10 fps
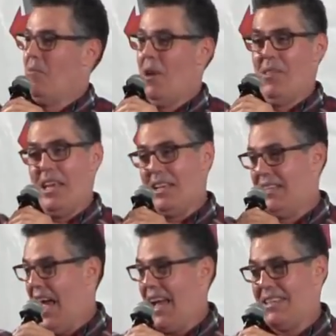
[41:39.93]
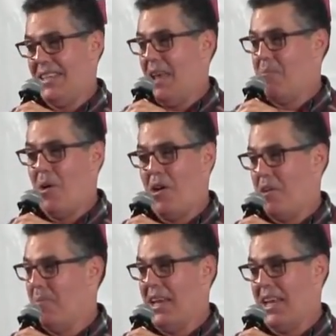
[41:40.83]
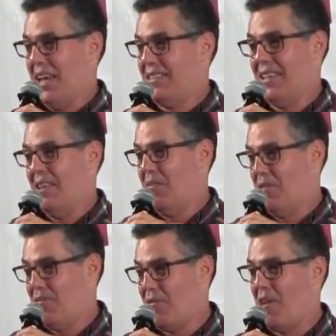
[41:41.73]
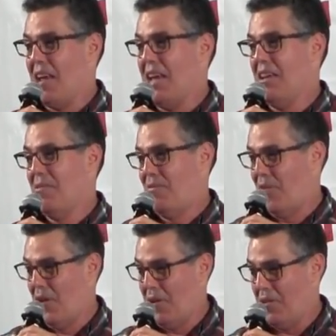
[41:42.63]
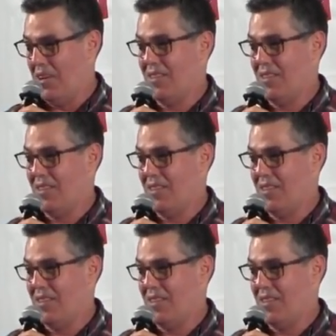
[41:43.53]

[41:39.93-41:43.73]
well, the exact same part of me kicks in with free food.